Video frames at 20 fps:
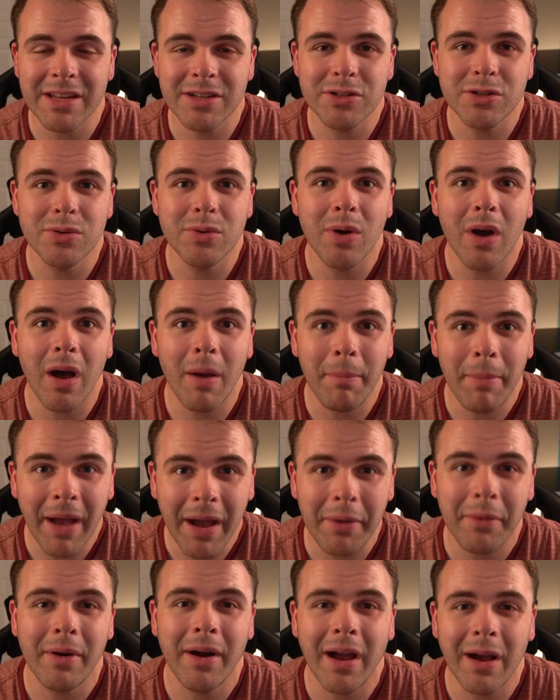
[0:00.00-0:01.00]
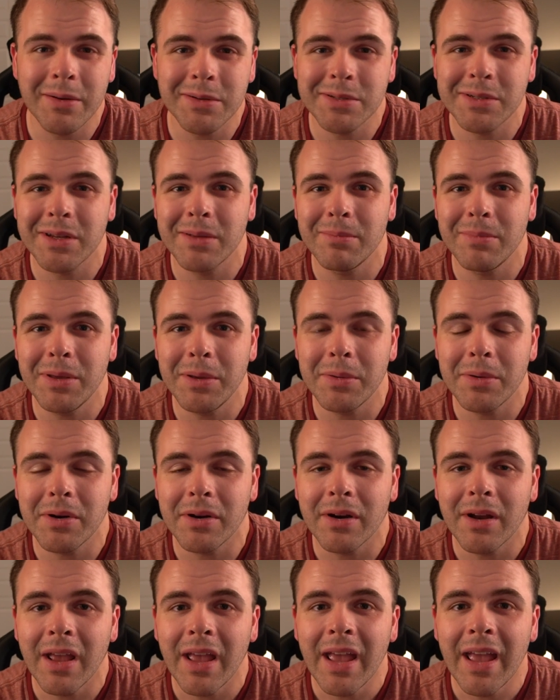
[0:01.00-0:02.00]
into a powerhouse
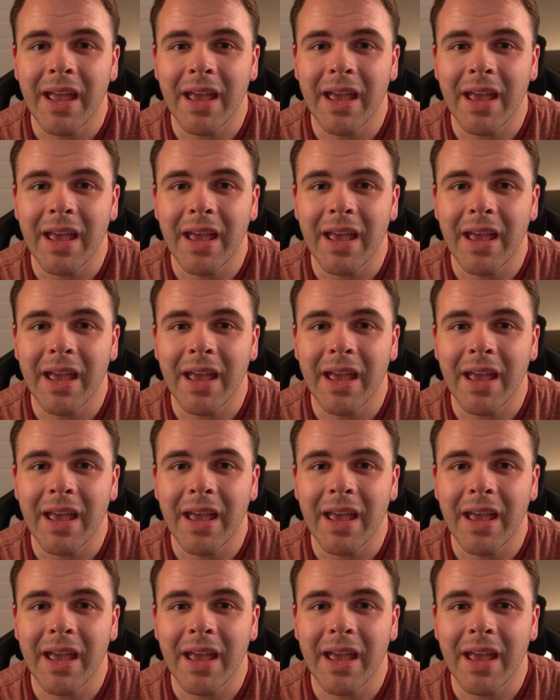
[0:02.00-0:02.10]
computer.